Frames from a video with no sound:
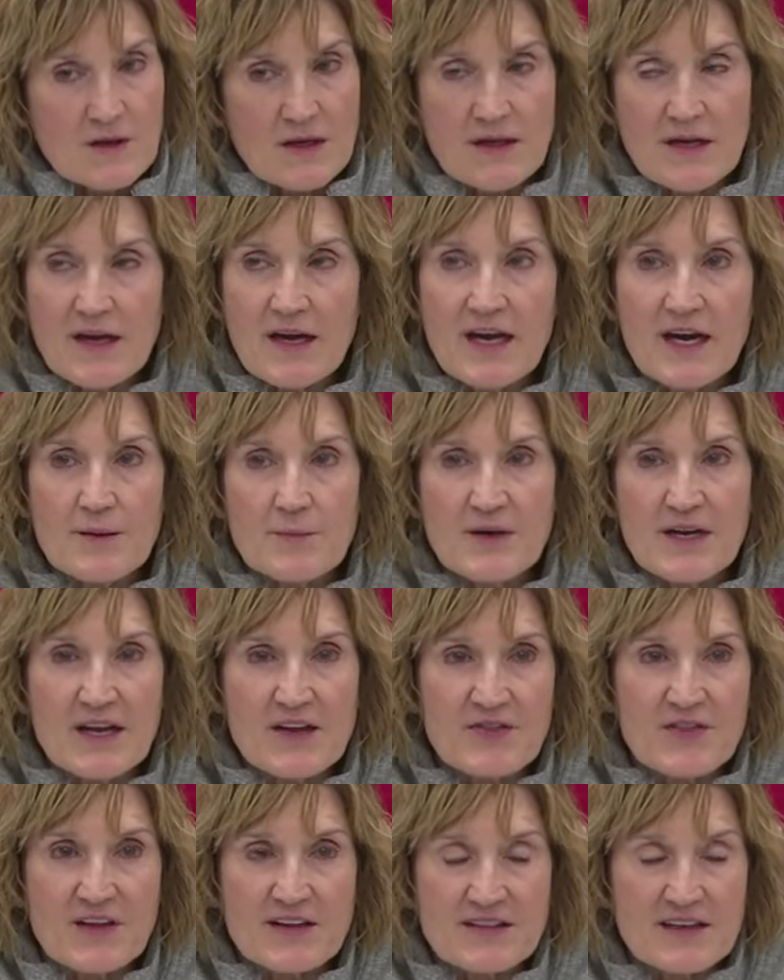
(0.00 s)
Yeah, I mean, I
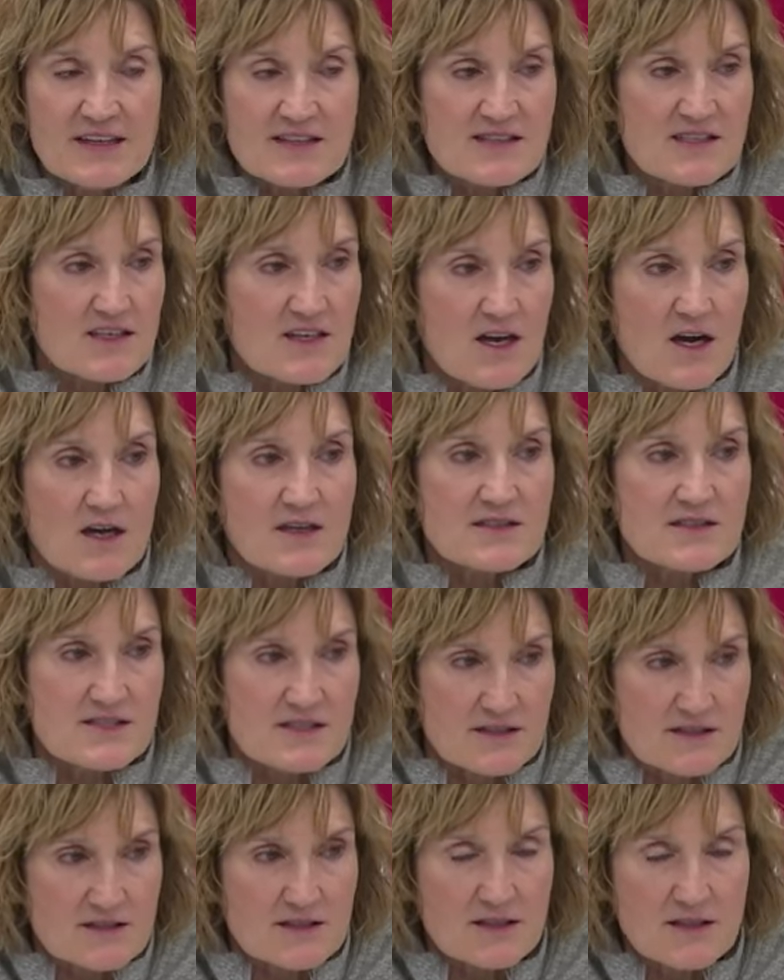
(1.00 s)
think that's a
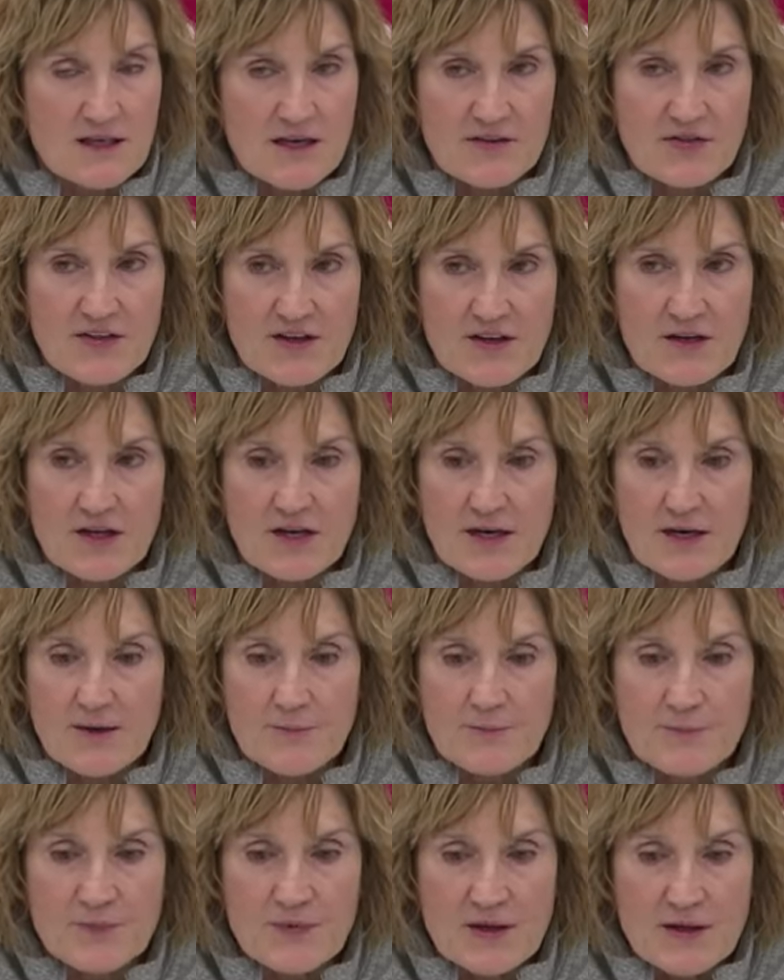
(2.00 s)
constant. I think,
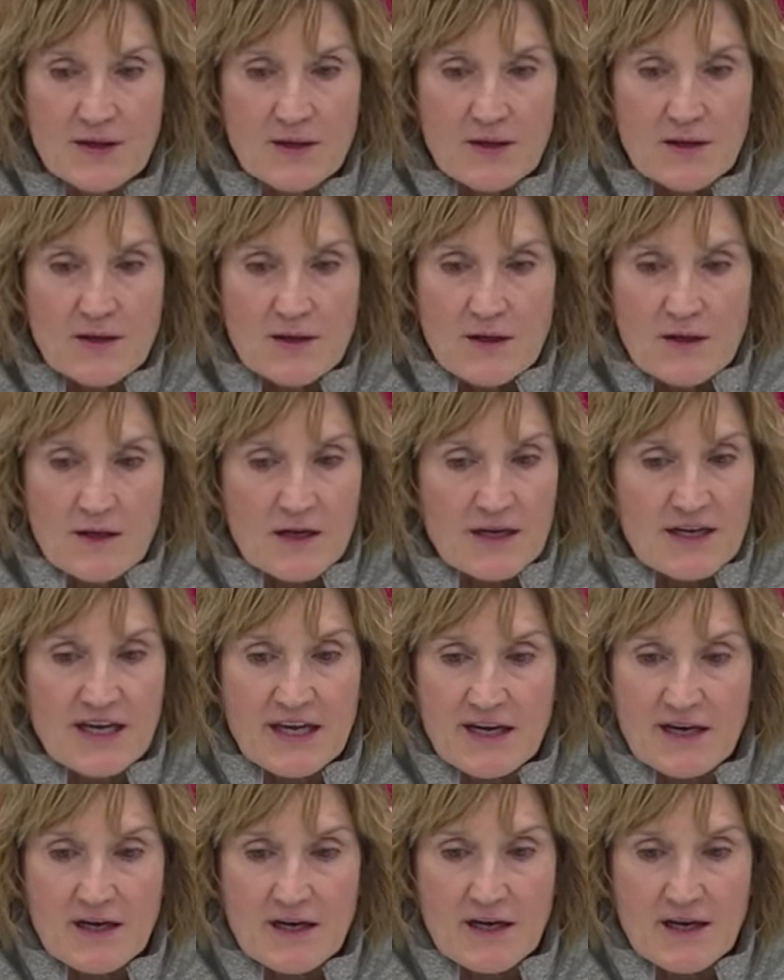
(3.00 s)
um,
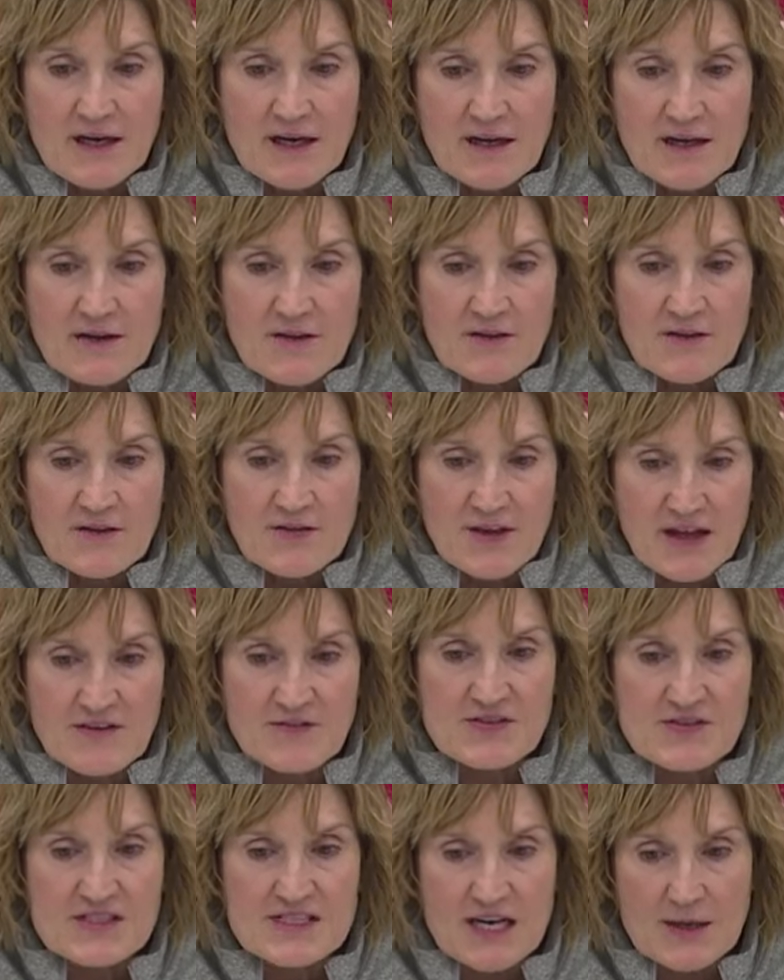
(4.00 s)
again,
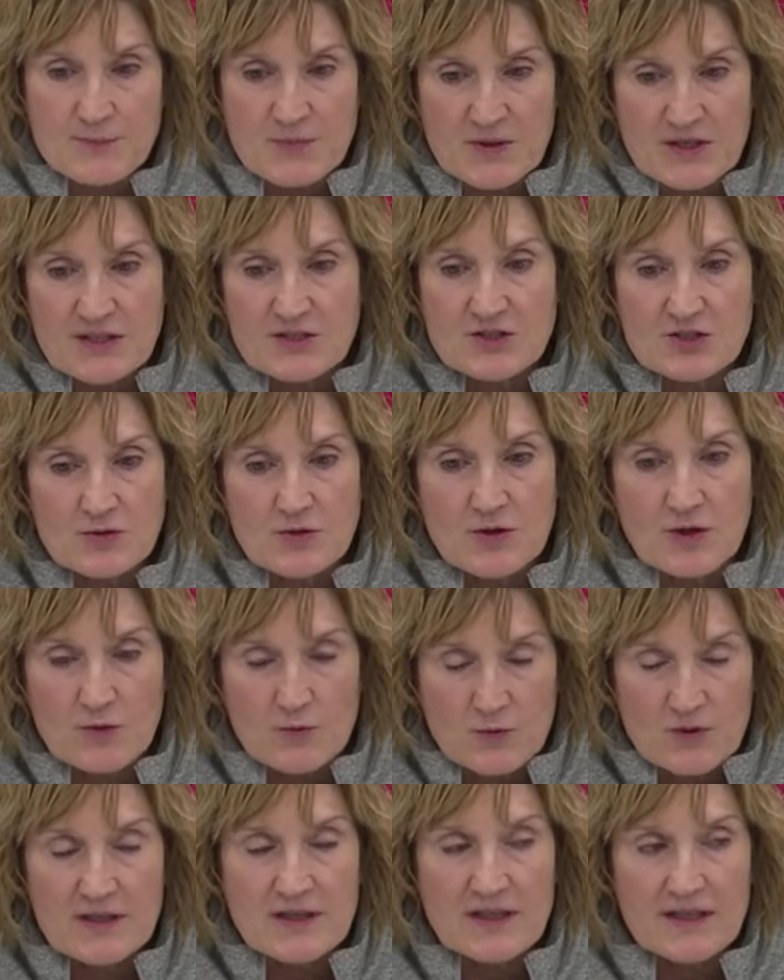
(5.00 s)
they've stepped into a
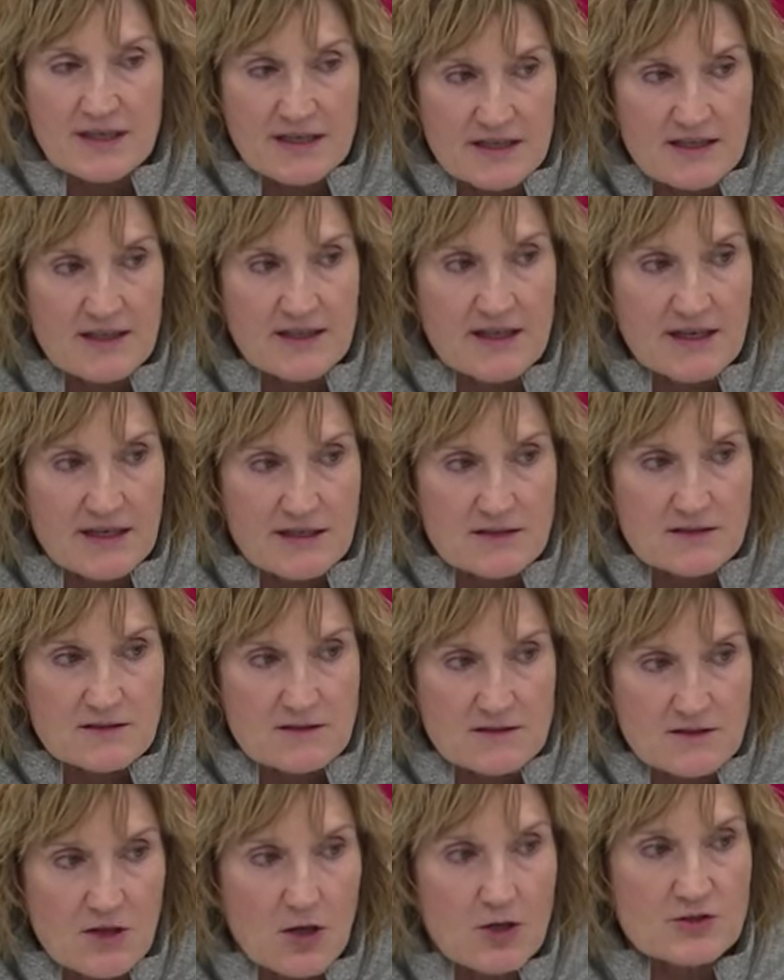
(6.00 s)
really elite
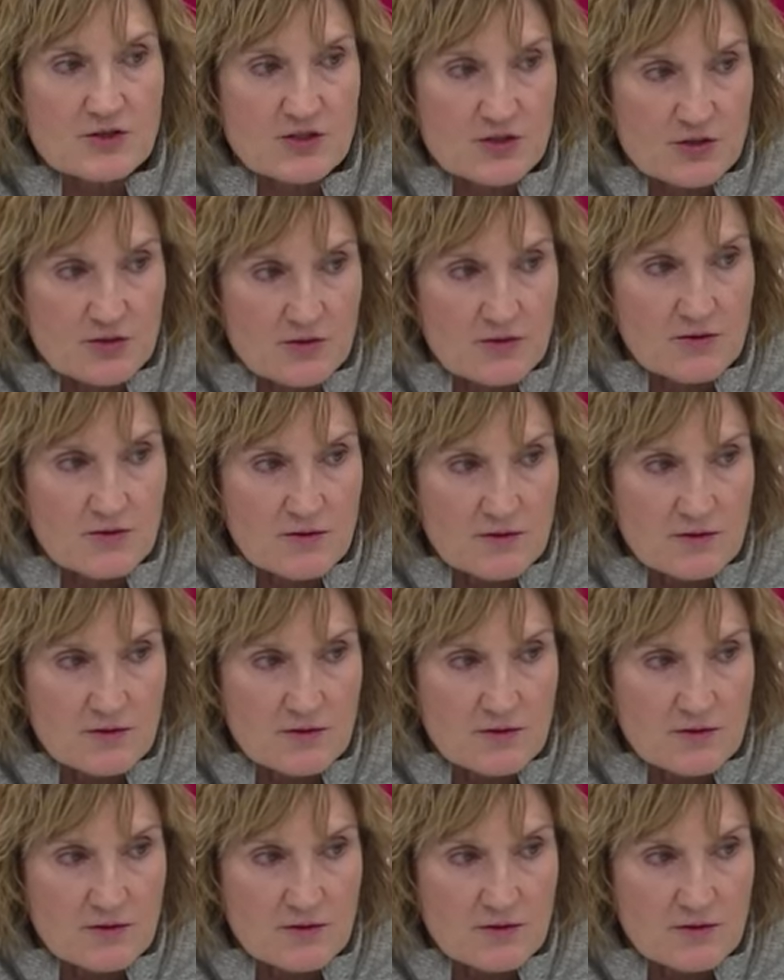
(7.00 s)
culture.